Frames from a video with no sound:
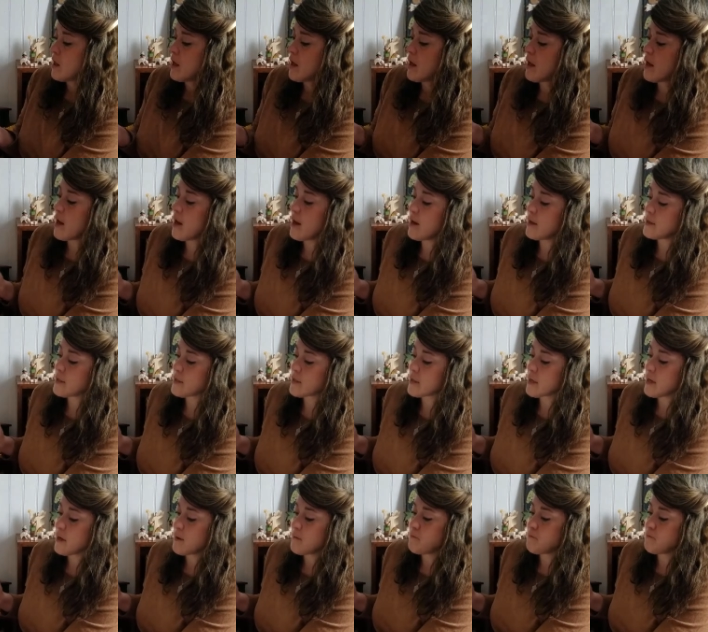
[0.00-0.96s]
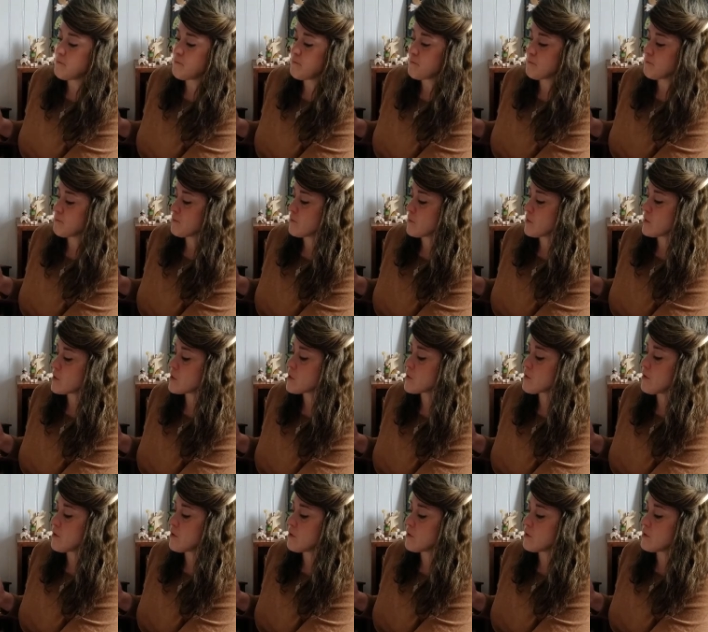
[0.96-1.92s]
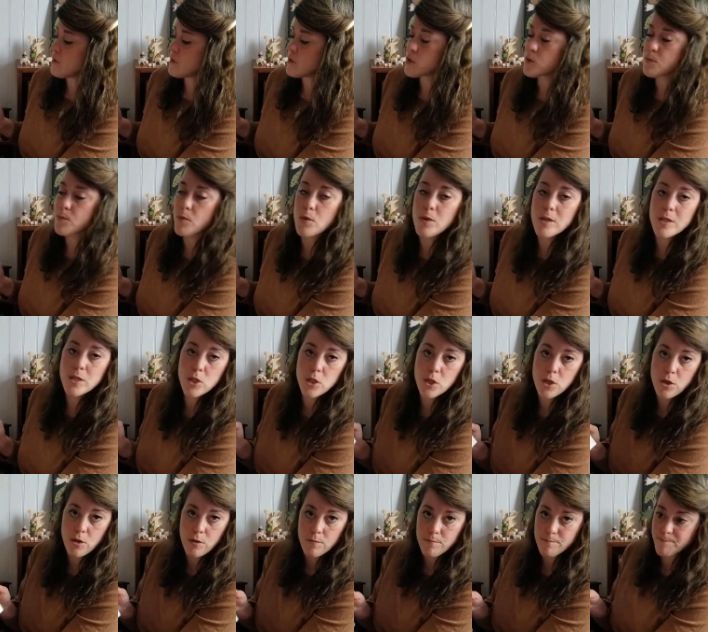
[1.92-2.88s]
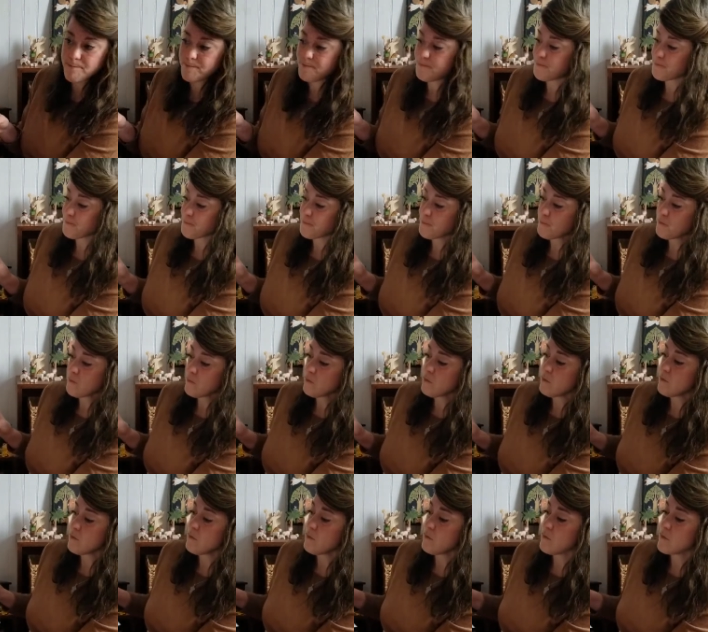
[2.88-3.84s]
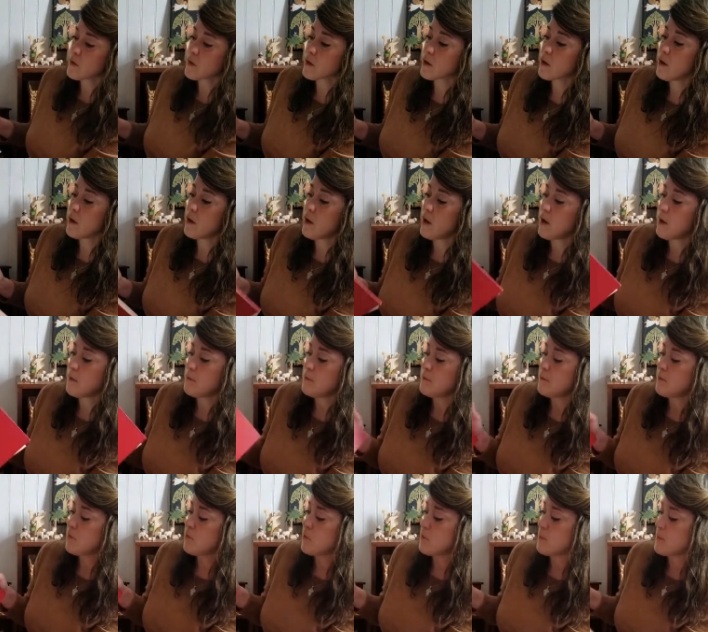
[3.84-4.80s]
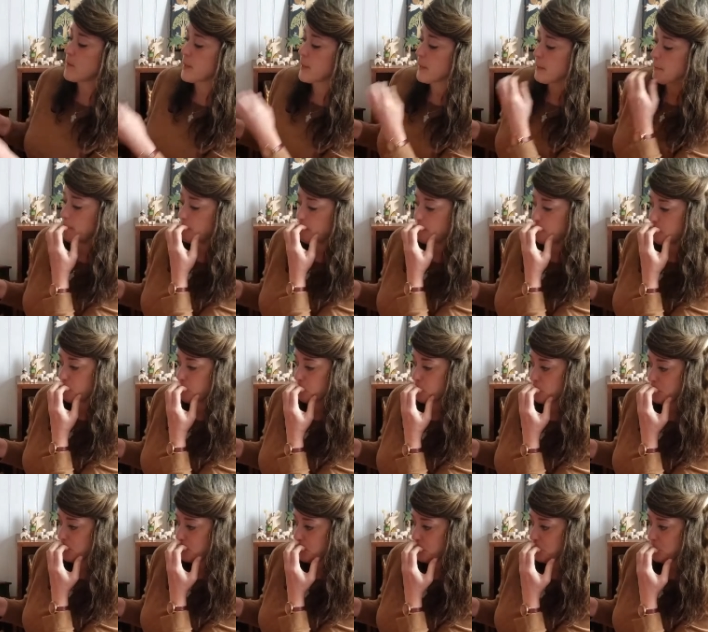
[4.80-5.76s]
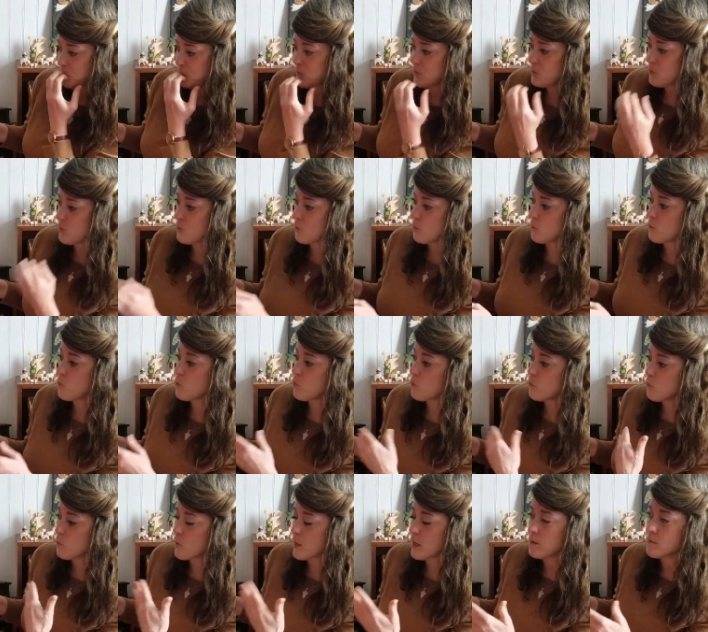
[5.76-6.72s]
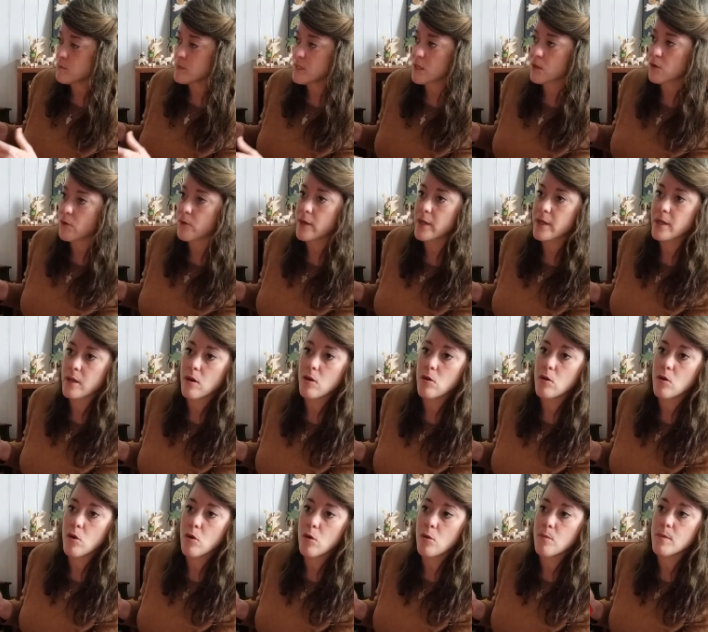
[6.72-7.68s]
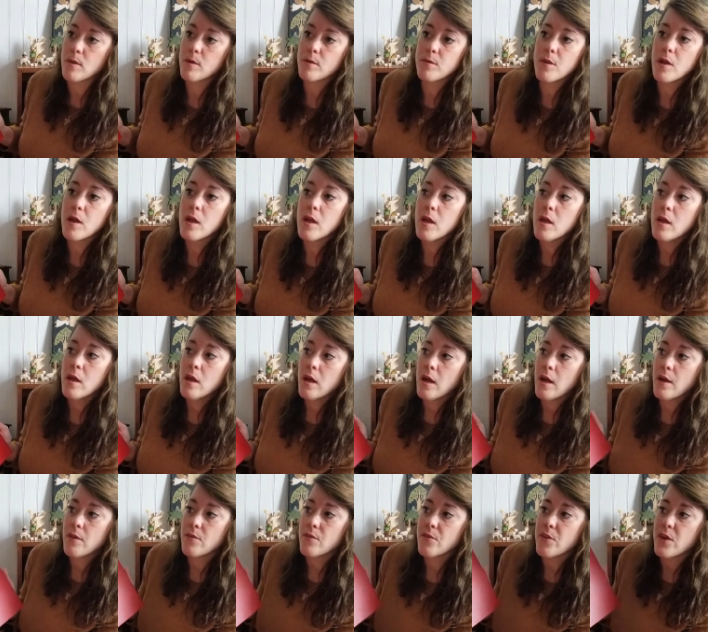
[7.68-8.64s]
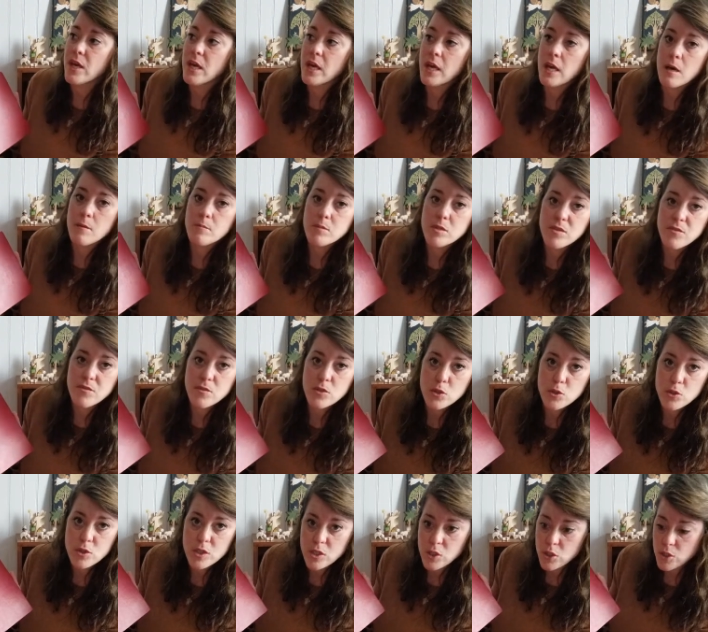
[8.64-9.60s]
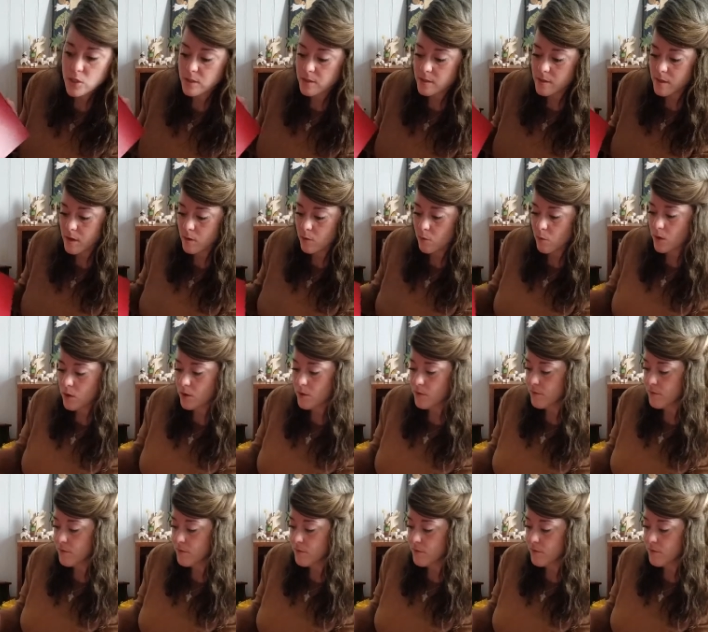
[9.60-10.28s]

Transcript: and um, it's inspirational um, for me to when I'm decorating our home and, and thinking of different traditions that I want our